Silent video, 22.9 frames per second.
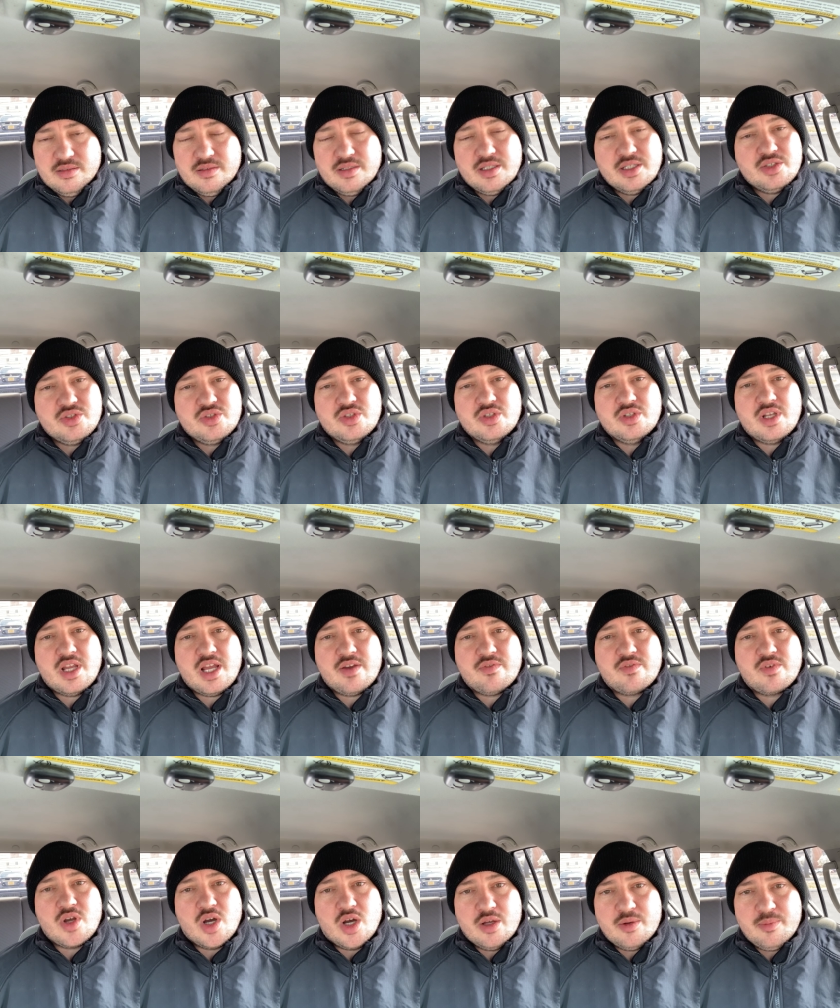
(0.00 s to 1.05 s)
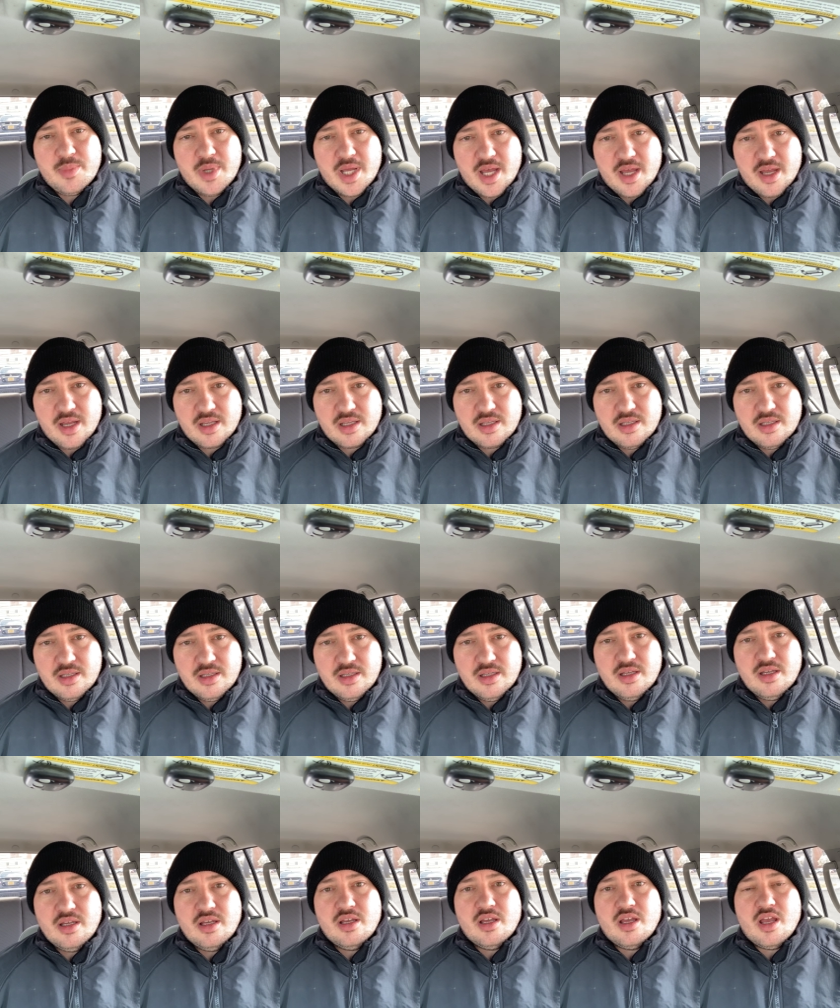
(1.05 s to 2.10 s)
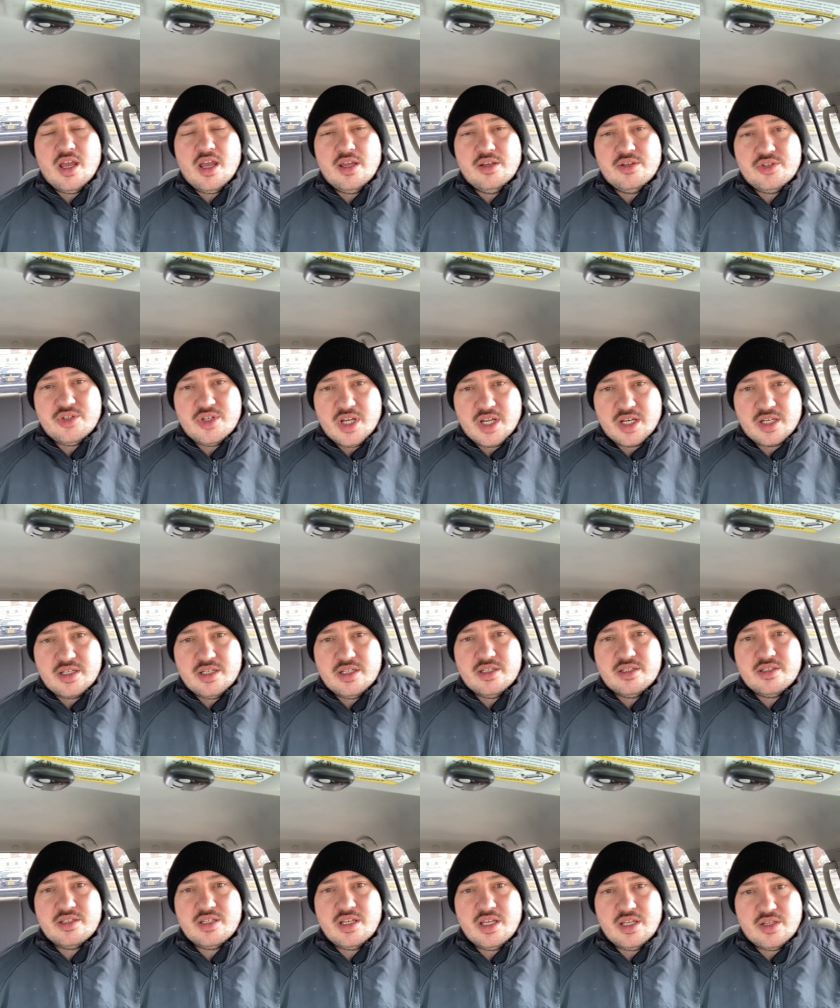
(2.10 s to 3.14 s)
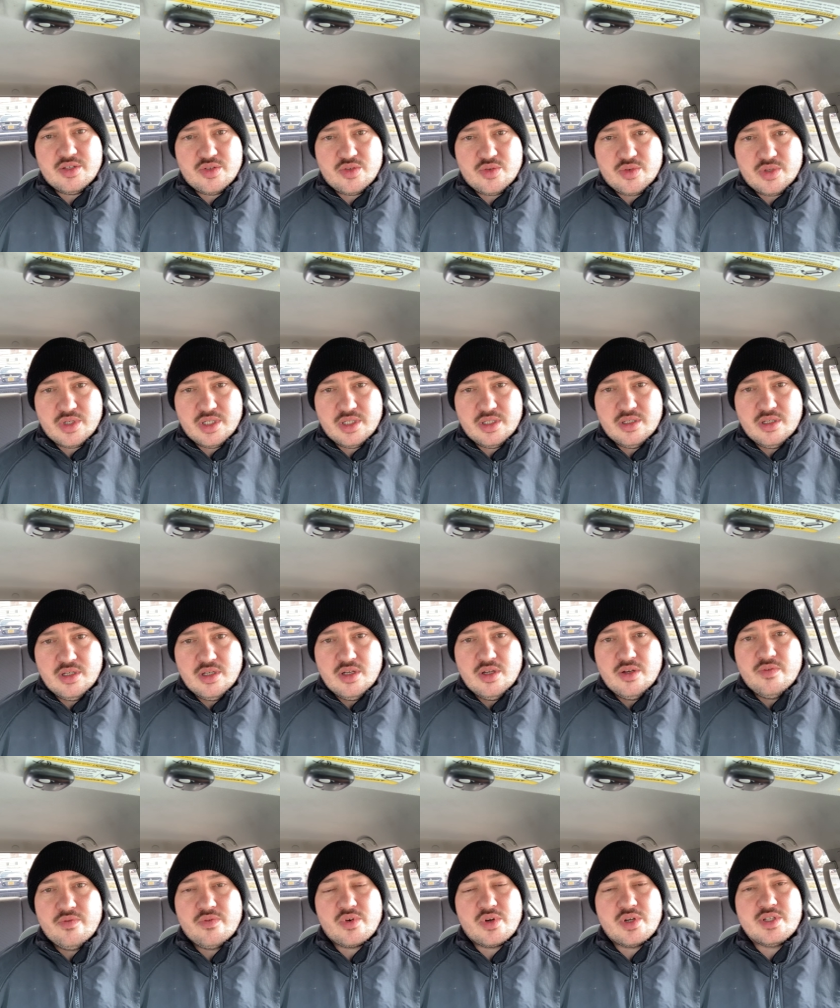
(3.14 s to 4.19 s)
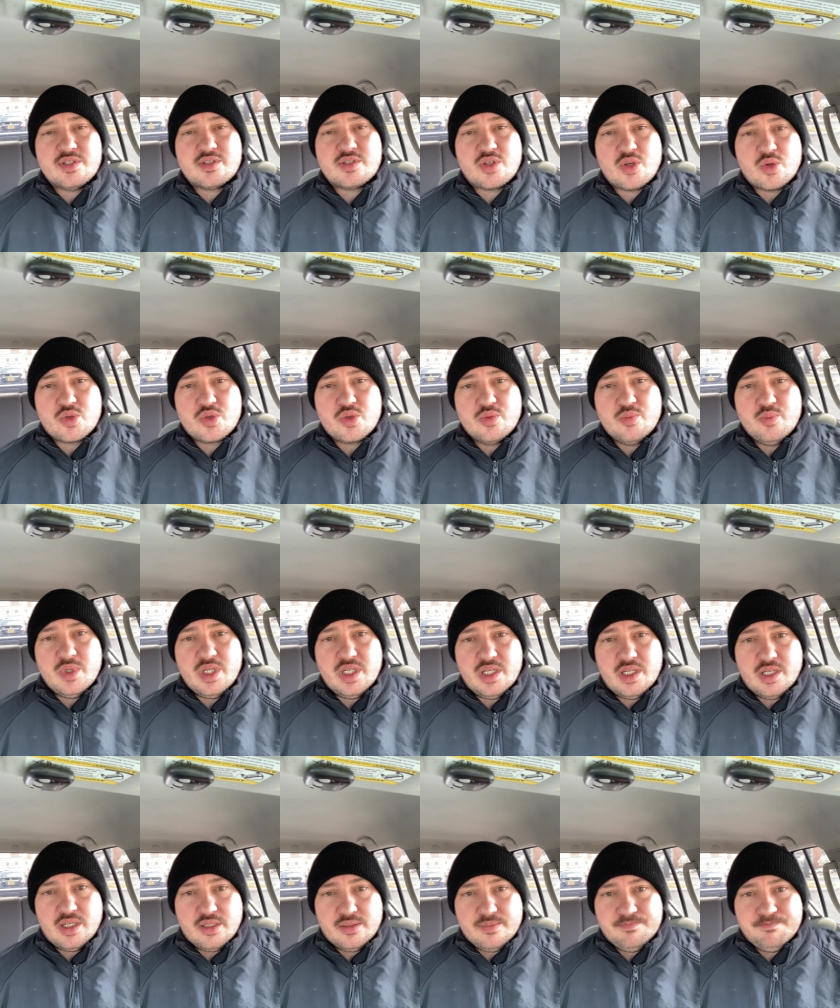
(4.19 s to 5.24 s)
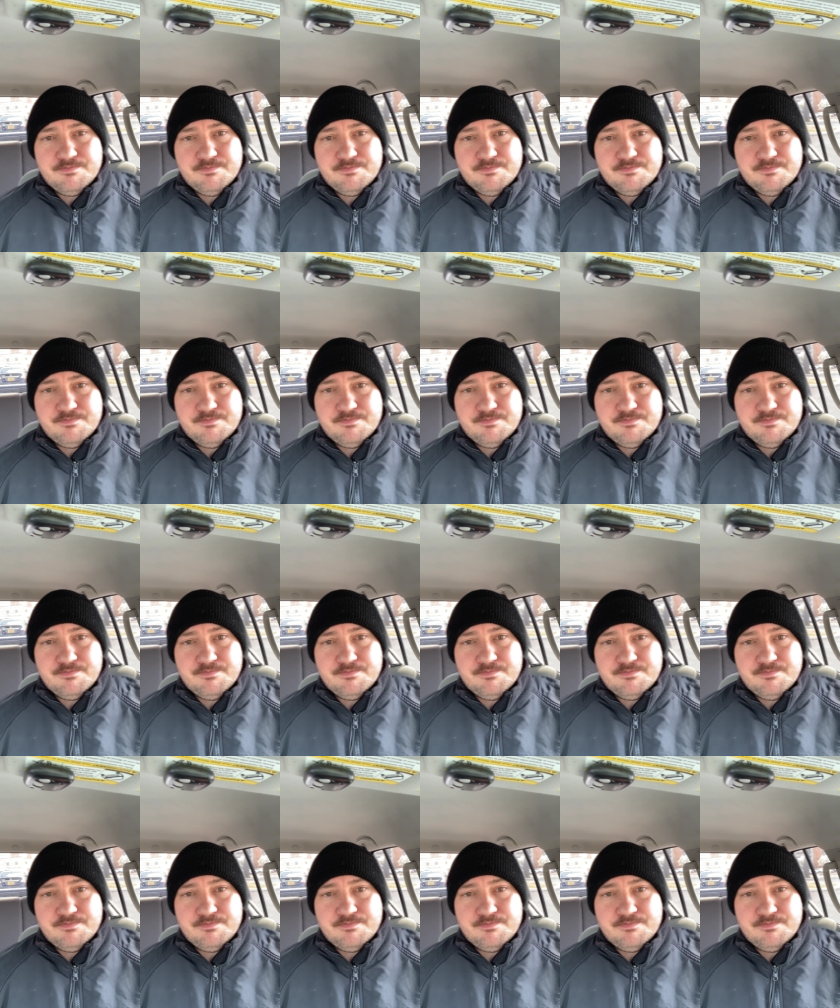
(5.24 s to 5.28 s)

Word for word: they should have gone back and checked his history for his social media.